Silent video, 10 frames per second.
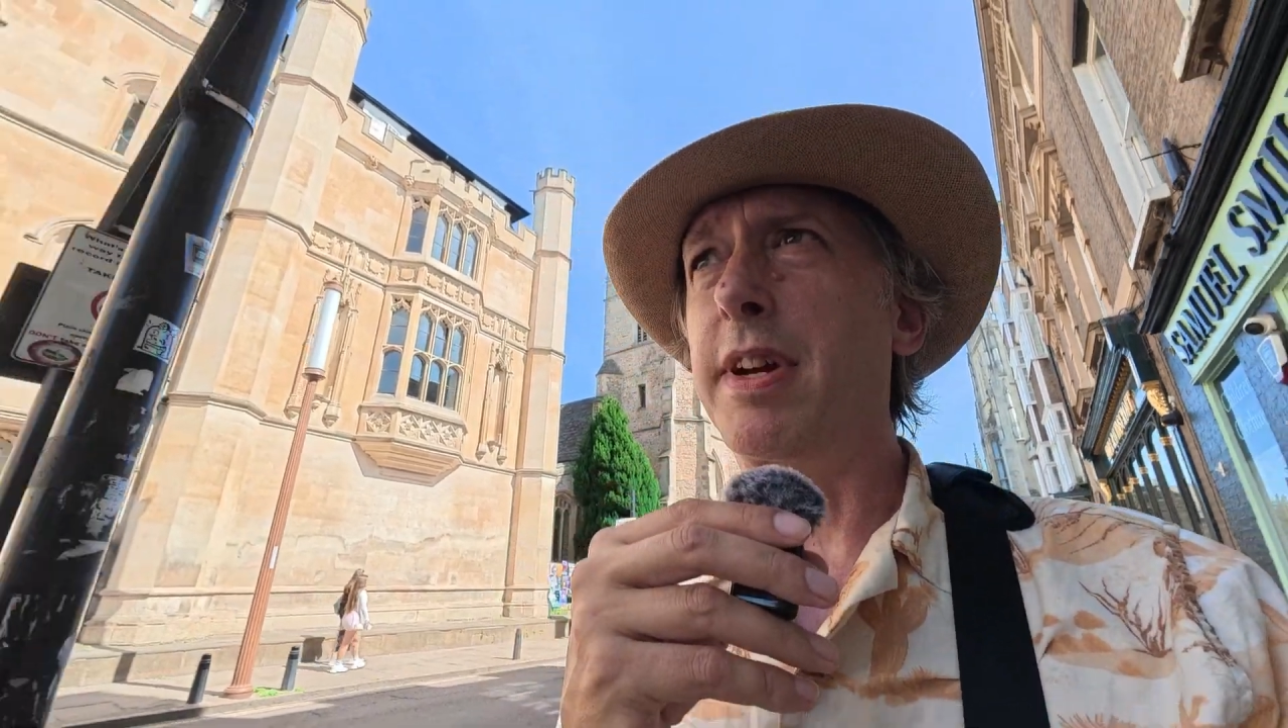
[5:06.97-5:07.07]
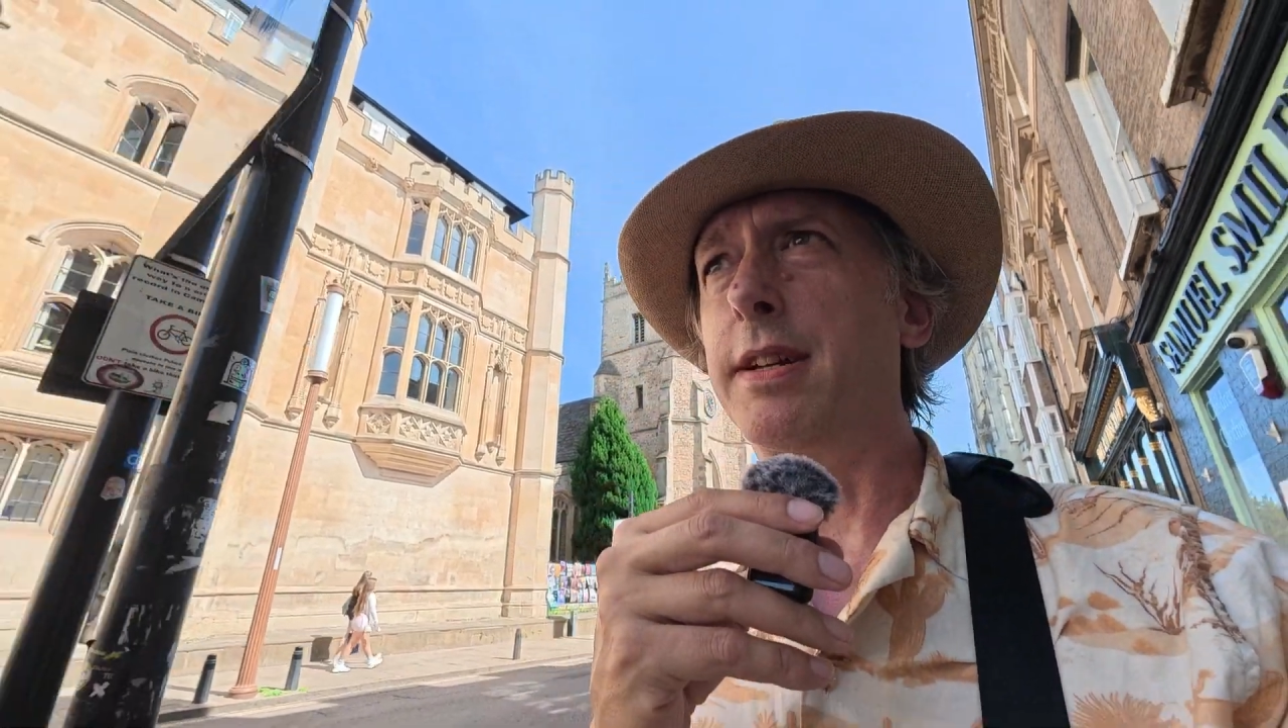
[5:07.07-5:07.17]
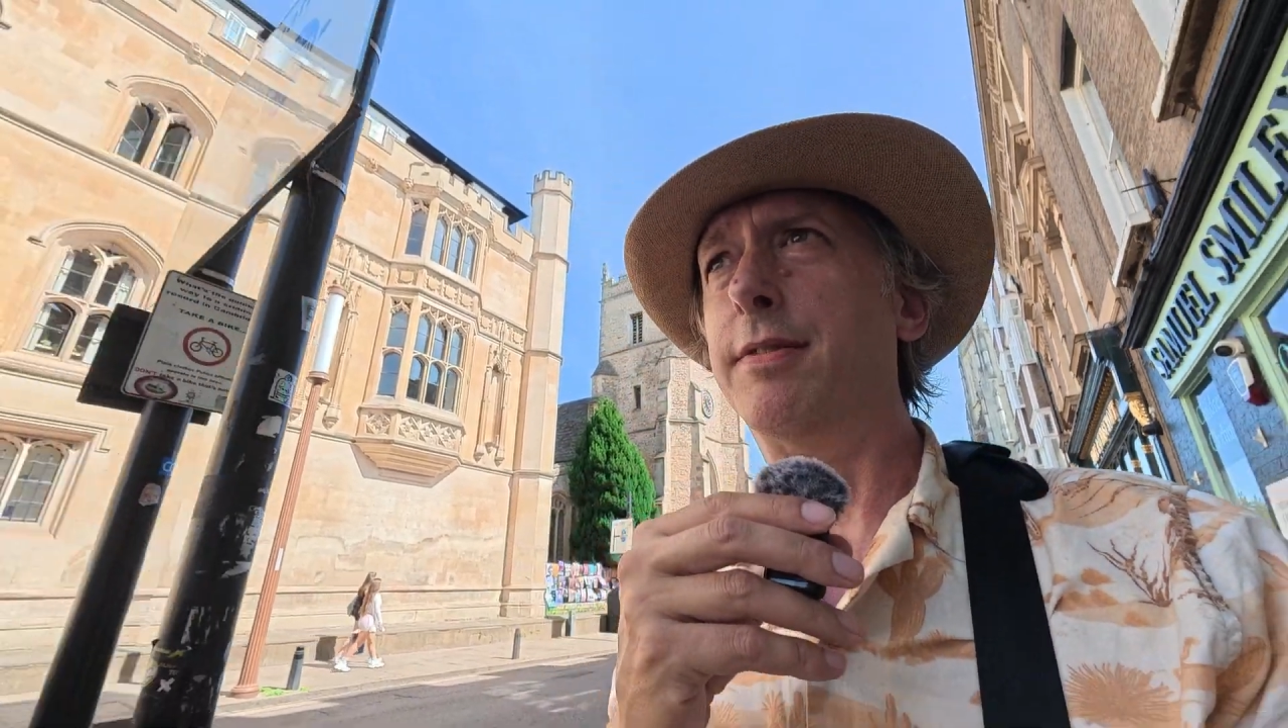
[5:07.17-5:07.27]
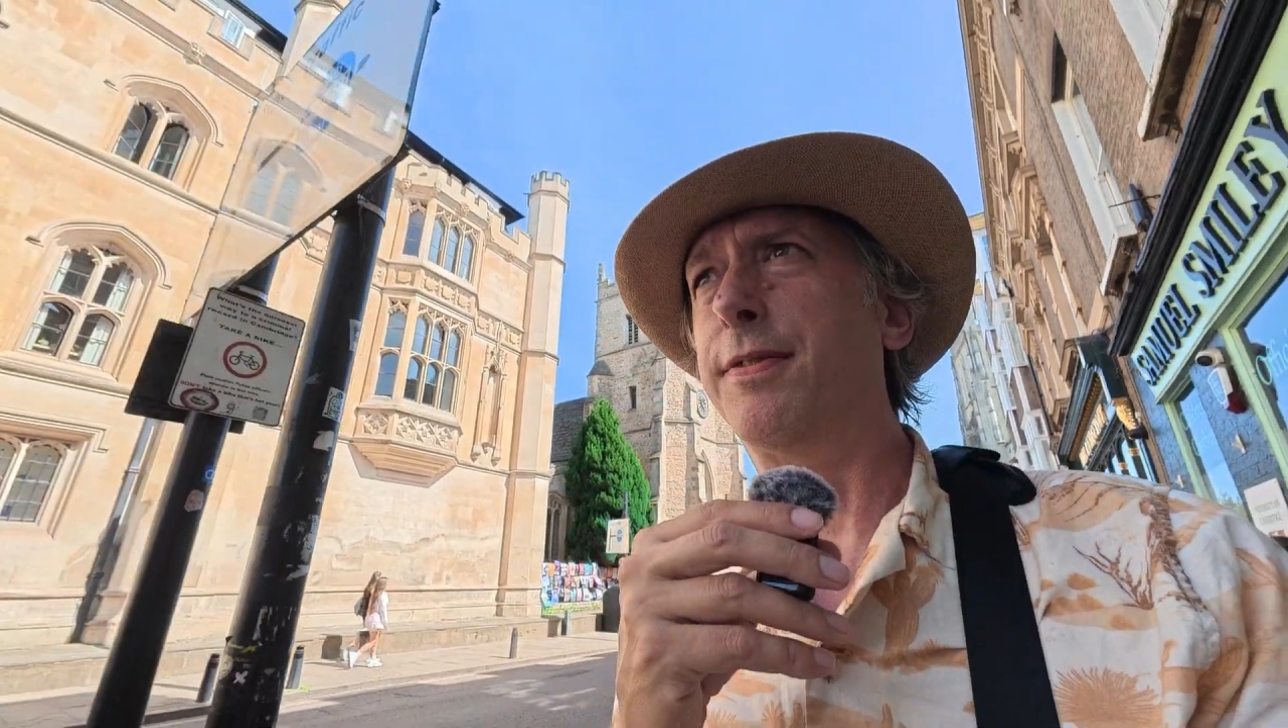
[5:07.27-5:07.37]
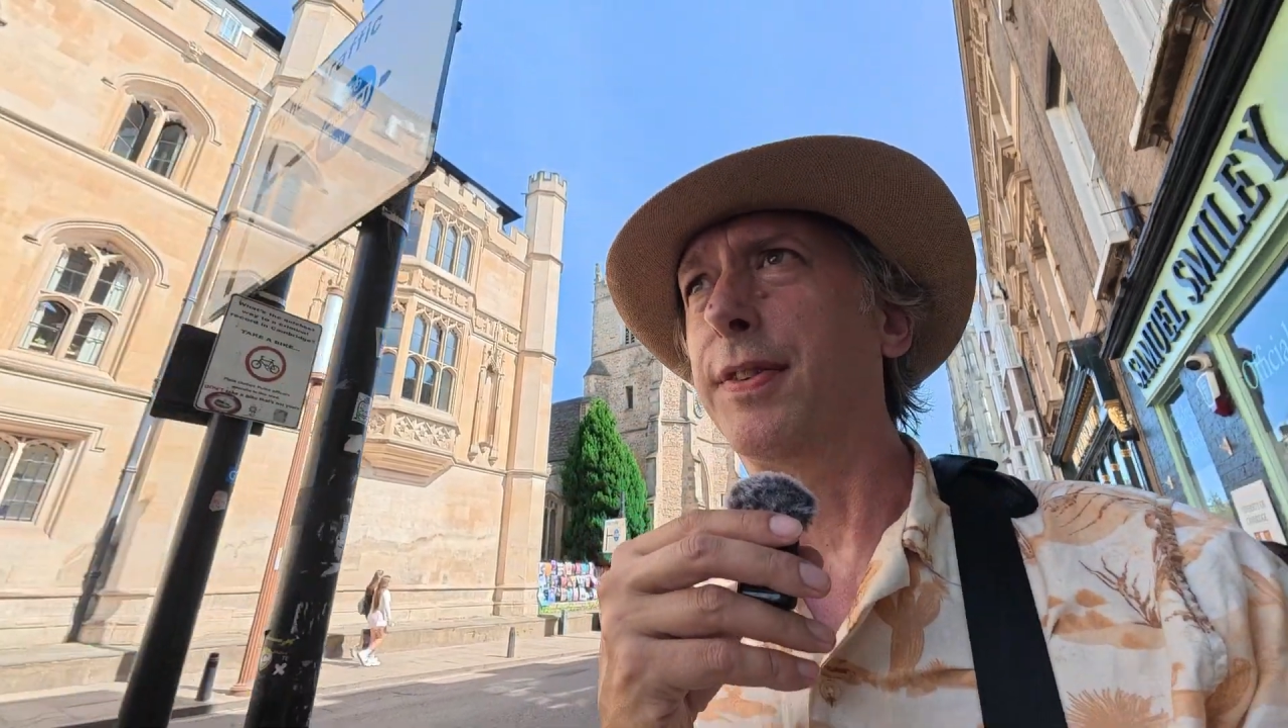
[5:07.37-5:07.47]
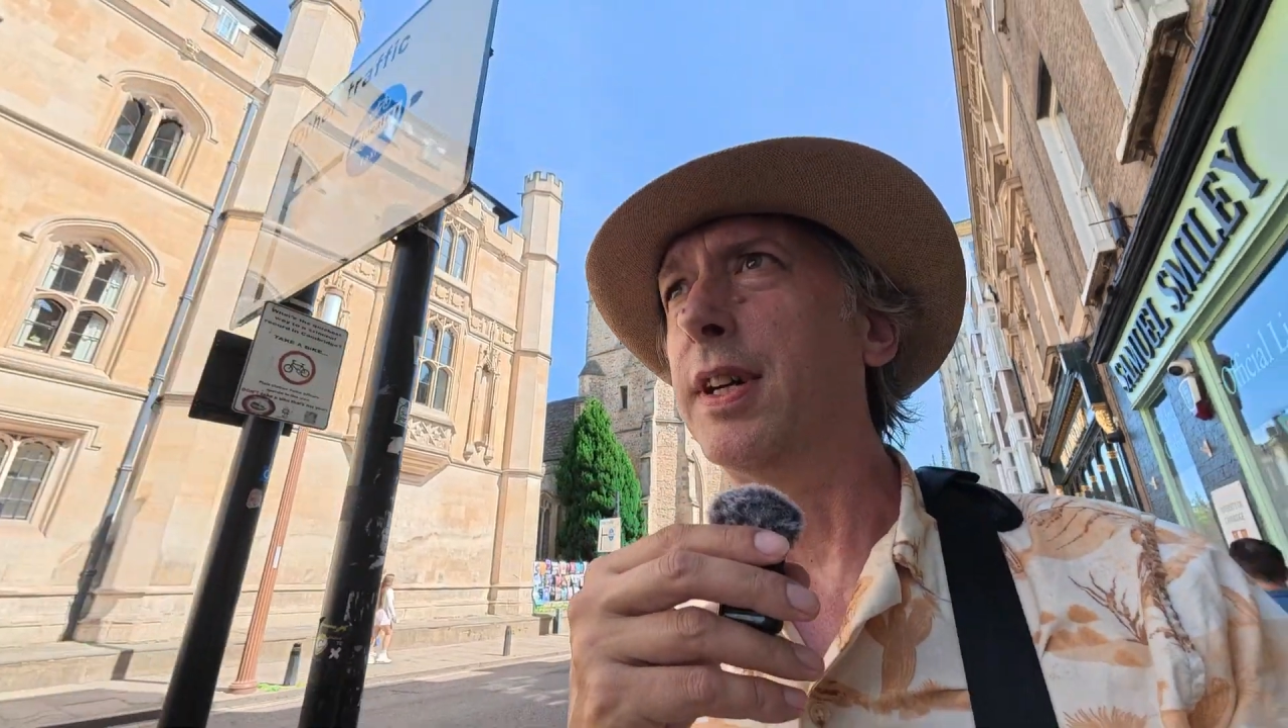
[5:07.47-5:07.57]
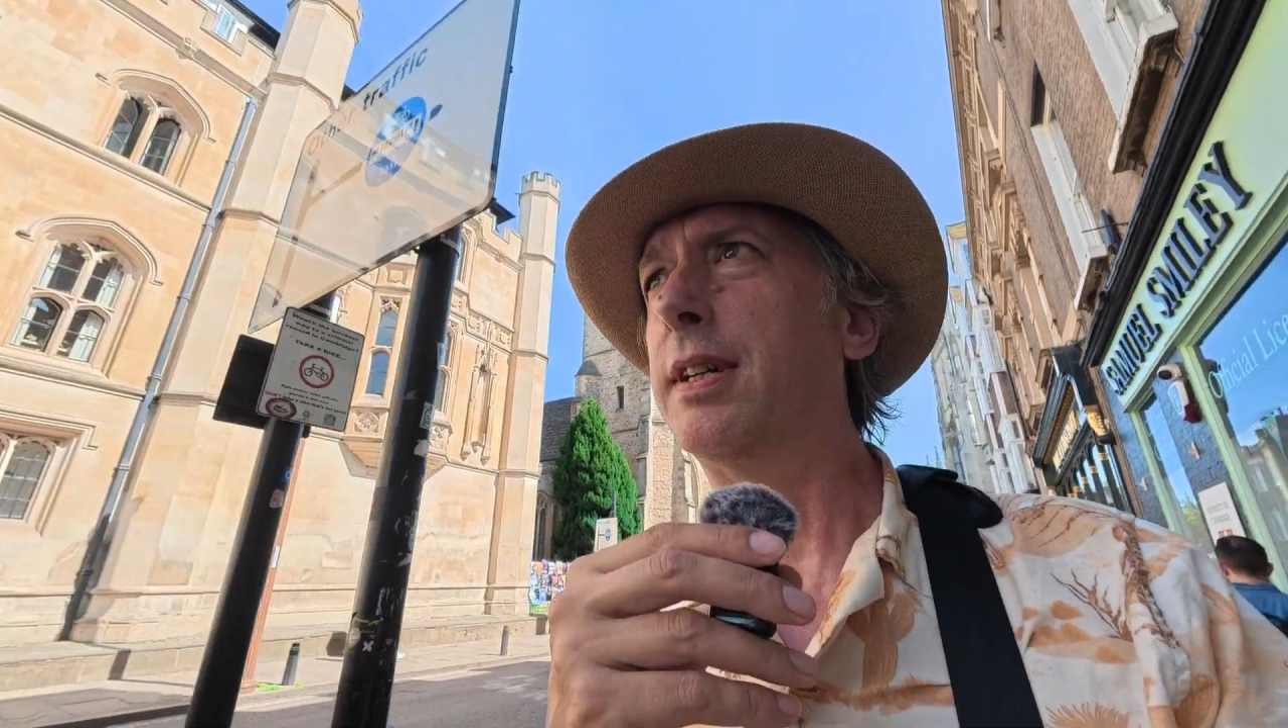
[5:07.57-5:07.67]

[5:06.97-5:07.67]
rid of